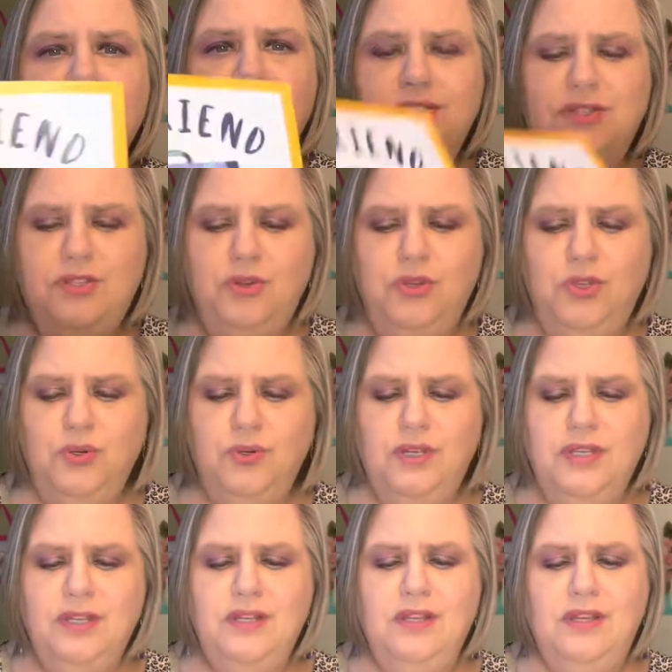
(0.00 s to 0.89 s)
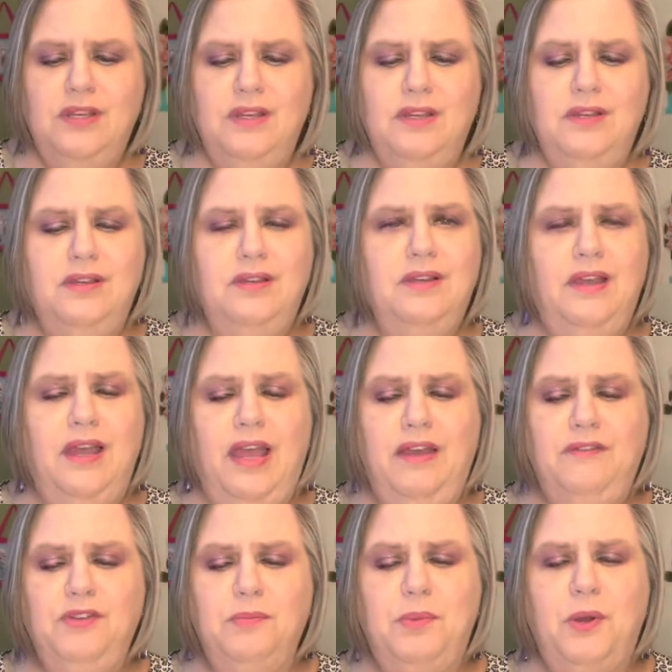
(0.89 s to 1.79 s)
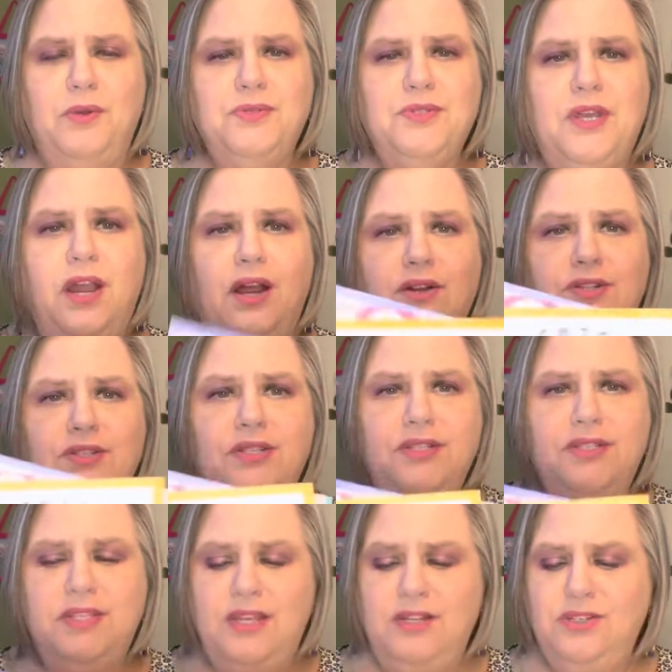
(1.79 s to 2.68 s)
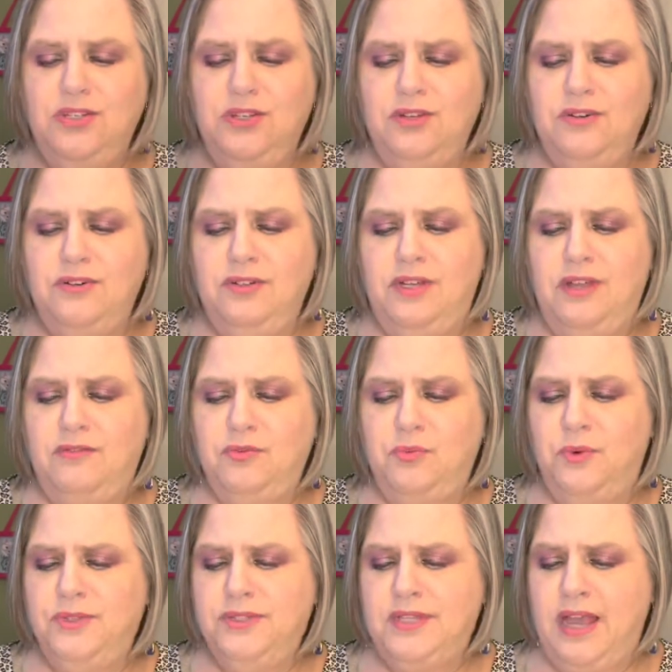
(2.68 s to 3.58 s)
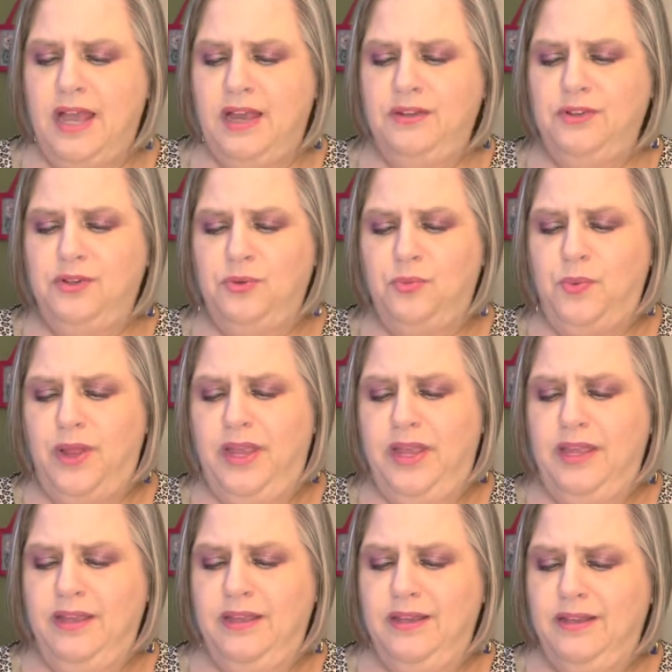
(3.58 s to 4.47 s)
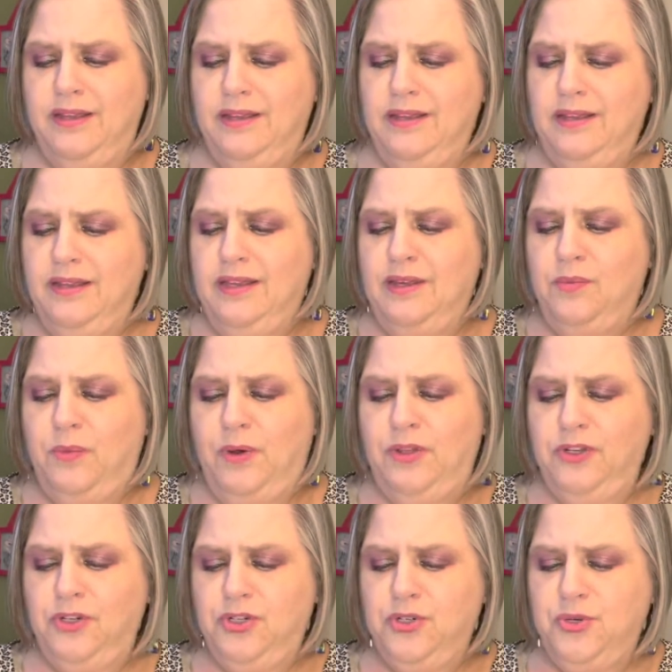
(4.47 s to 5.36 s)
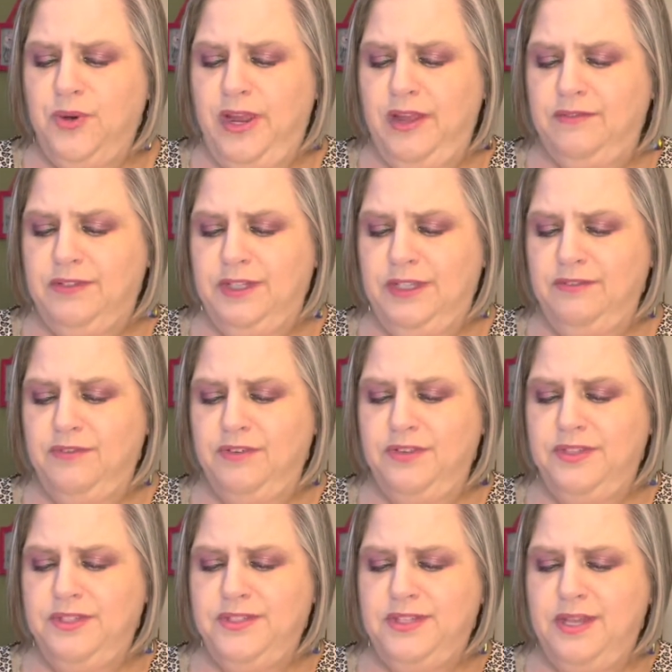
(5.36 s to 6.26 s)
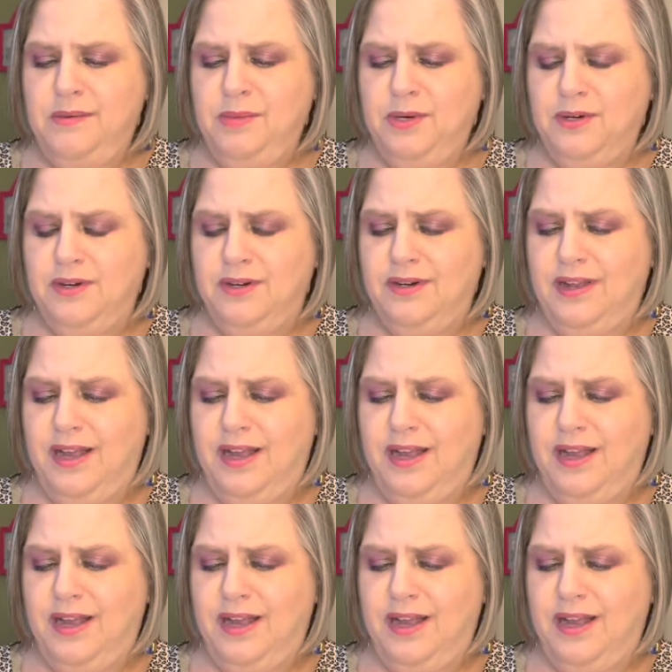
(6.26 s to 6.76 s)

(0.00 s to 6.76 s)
So you can have your postcards to send to your loved ones on your way while you're traveling for the summer.